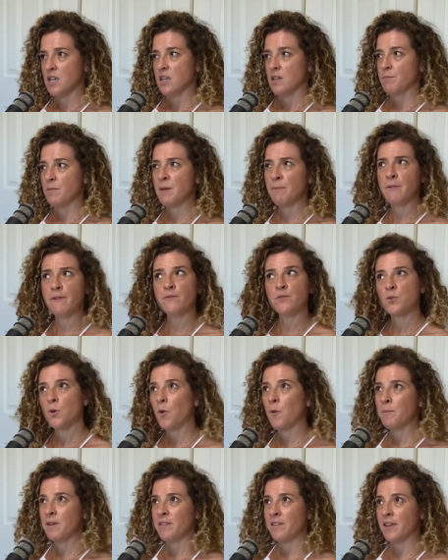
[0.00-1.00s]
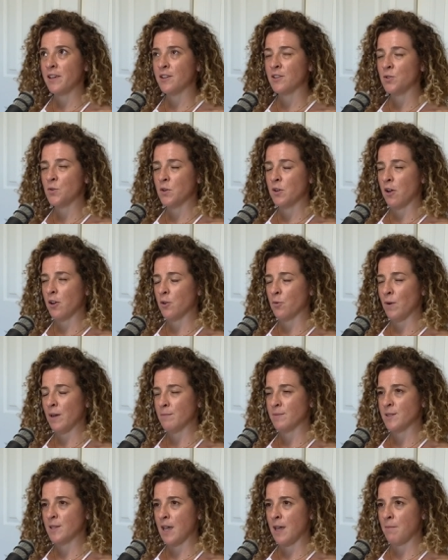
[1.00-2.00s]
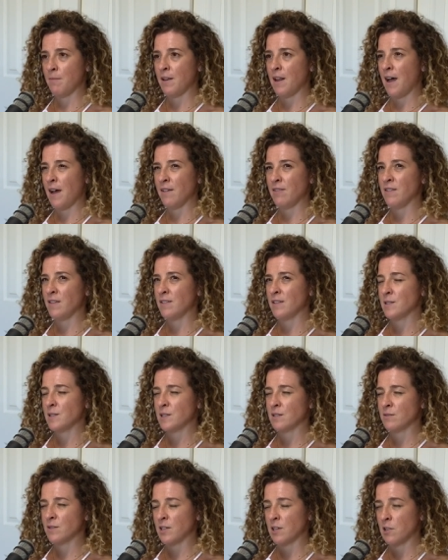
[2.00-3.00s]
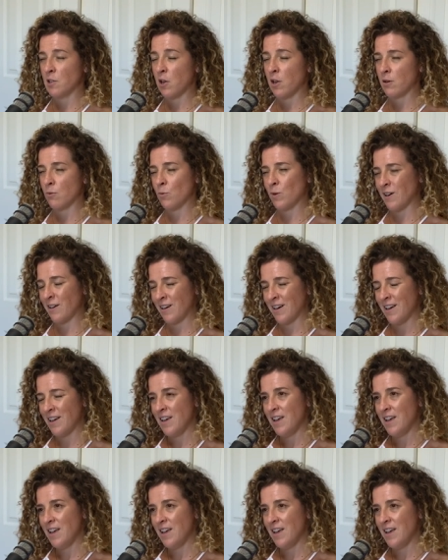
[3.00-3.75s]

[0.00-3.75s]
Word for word: People have told me they can do it on a website, but I think that sounds like a lot of work.